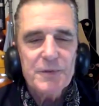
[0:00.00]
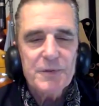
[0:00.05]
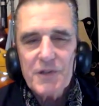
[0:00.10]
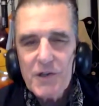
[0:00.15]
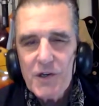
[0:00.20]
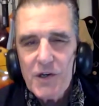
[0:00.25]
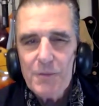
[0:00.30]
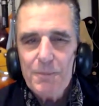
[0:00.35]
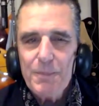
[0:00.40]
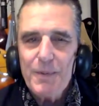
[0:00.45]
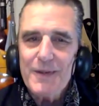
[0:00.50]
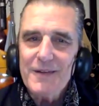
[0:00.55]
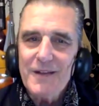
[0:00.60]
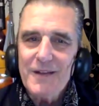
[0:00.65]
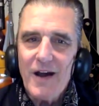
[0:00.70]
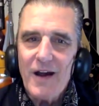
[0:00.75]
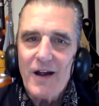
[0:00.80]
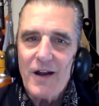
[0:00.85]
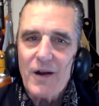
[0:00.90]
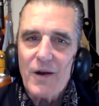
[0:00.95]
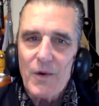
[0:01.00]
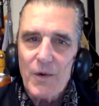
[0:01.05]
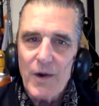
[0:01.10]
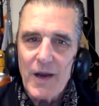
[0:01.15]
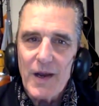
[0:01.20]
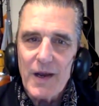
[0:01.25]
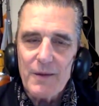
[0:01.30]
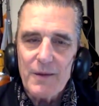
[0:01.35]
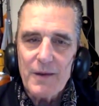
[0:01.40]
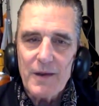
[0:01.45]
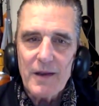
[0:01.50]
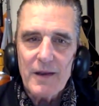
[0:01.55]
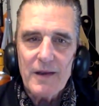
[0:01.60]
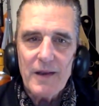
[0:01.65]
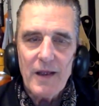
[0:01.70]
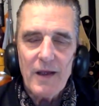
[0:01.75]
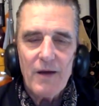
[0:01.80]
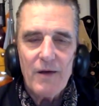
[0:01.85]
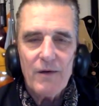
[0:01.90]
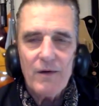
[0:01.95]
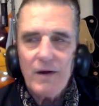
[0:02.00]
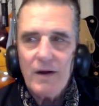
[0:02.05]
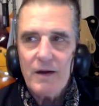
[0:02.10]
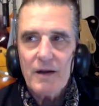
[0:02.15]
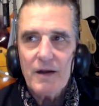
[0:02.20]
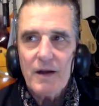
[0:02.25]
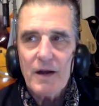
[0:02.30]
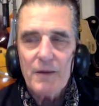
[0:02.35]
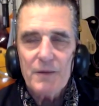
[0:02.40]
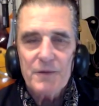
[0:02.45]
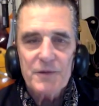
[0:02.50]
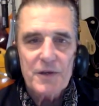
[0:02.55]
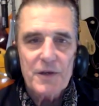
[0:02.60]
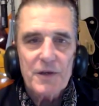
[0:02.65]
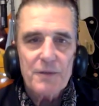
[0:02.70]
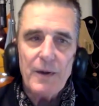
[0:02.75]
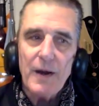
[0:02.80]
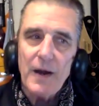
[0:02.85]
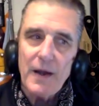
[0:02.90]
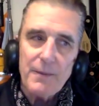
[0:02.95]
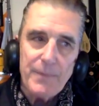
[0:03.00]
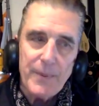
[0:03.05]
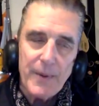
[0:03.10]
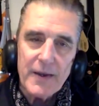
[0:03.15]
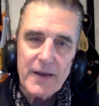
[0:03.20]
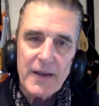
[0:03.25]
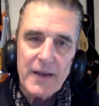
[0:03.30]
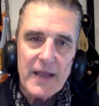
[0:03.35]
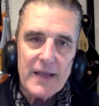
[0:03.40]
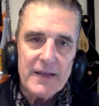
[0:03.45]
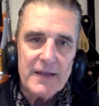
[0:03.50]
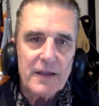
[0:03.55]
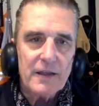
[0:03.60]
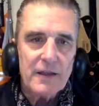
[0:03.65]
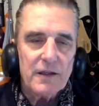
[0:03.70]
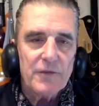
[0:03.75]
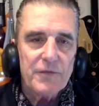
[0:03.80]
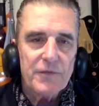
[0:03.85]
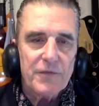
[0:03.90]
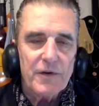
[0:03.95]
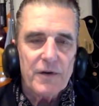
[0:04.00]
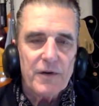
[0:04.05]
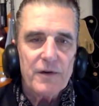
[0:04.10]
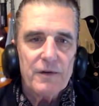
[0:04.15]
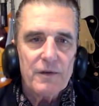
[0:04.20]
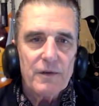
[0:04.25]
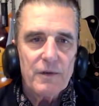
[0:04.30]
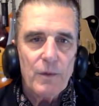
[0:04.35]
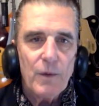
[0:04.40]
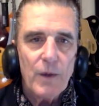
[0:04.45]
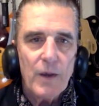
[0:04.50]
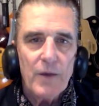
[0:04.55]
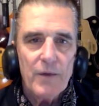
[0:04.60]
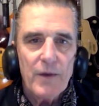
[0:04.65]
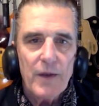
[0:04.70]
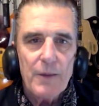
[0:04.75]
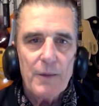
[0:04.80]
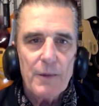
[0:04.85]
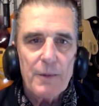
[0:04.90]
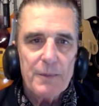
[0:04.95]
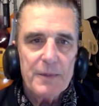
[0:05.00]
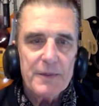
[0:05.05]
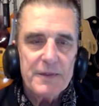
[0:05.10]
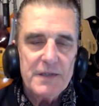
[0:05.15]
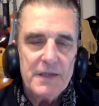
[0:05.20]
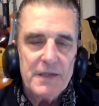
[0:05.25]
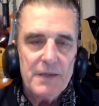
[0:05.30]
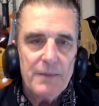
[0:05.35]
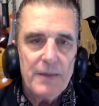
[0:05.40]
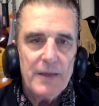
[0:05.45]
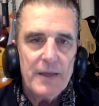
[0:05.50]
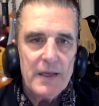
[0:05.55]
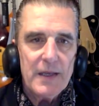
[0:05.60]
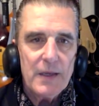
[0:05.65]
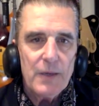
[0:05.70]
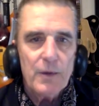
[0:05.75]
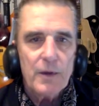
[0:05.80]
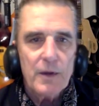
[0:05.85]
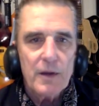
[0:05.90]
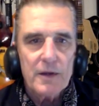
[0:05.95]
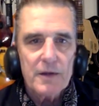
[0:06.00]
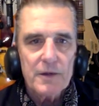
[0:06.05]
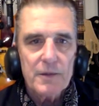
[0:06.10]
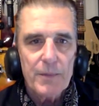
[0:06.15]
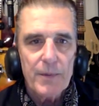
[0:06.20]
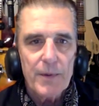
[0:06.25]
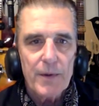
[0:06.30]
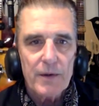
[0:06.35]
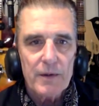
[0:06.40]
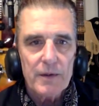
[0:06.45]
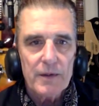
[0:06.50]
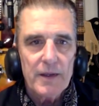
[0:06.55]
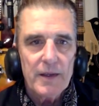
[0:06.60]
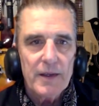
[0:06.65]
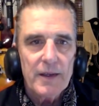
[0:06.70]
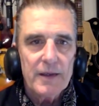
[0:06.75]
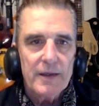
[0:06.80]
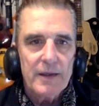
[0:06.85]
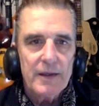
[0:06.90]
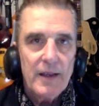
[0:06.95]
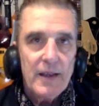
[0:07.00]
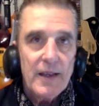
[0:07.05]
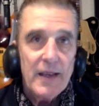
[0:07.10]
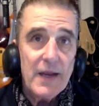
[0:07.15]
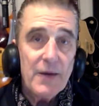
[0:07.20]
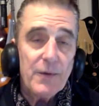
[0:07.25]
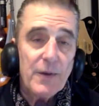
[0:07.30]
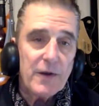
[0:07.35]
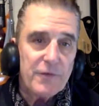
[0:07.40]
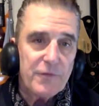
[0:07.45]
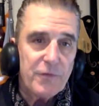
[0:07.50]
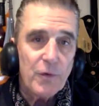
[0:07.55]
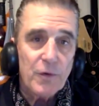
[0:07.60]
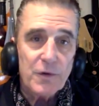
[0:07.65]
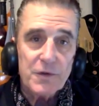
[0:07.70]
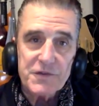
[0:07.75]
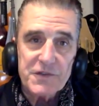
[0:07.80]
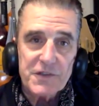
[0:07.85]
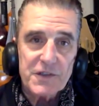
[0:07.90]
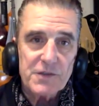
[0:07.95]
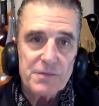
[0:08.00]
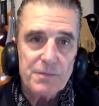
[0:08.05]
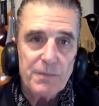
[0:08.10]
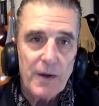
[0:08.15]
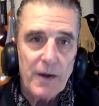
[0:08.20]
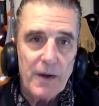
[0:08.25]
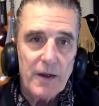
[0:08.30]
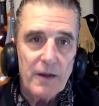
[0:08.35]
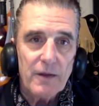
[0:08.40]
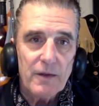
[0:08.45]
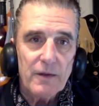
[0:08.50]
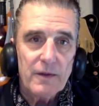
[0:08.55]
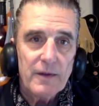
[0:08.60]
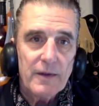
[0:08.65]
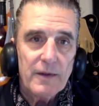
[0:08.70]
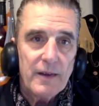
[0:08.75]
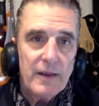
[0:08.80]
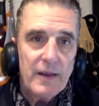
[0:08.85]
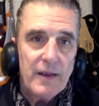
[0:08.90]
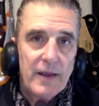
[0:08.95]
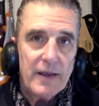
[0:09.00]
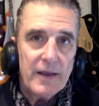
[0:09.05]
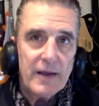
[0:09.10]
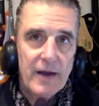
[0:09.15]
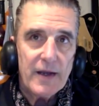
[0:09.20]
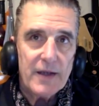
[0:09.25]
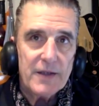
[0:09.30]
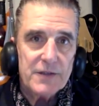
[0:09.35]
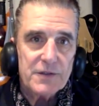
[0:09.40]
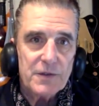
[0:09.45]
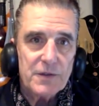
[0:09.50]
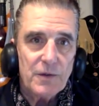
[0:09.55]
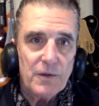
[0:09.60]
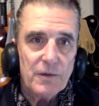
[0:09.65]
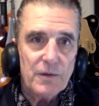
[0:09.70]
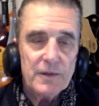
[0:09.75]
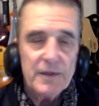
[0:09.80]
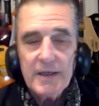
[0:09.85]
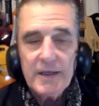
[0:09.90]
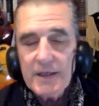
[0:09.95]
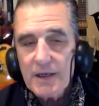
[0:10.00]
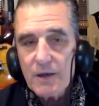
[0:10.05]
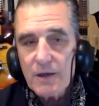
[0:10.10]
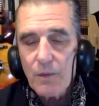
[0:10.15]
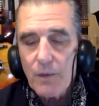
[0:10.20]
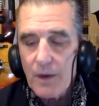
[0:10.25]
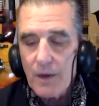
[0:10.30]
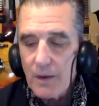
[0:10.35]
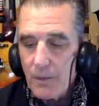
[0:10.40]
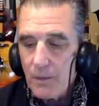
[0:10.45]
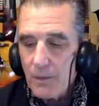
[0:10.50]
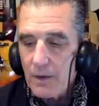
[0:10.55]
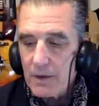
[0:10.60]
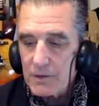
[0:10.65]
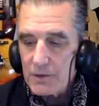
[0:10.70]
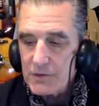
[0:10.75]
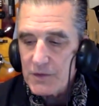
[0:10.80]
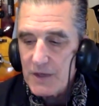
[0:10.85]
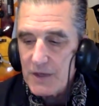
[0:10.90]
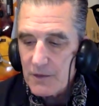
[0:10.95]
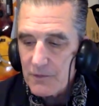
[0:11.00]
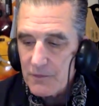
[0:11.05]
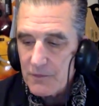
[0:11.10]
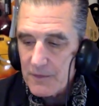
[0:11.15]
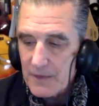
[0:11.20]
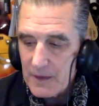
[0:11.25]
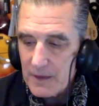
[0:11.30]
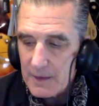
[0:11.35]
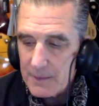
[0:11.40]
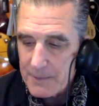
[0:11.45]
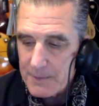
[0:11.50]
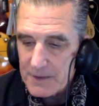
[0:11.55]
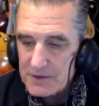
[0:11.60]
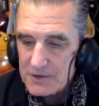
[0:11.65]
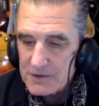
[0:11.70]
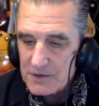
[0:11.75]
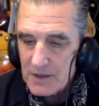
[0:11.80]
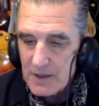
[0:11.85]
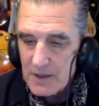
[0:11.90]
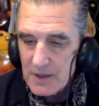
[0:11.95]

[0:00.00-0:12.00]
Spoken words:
good, but not great. Now, my buddy Andy Clifford, who I ran with my teammate, he went on to Berkeley and he ran a 406 mile in high school and he did quite well, tried out for the Olympics.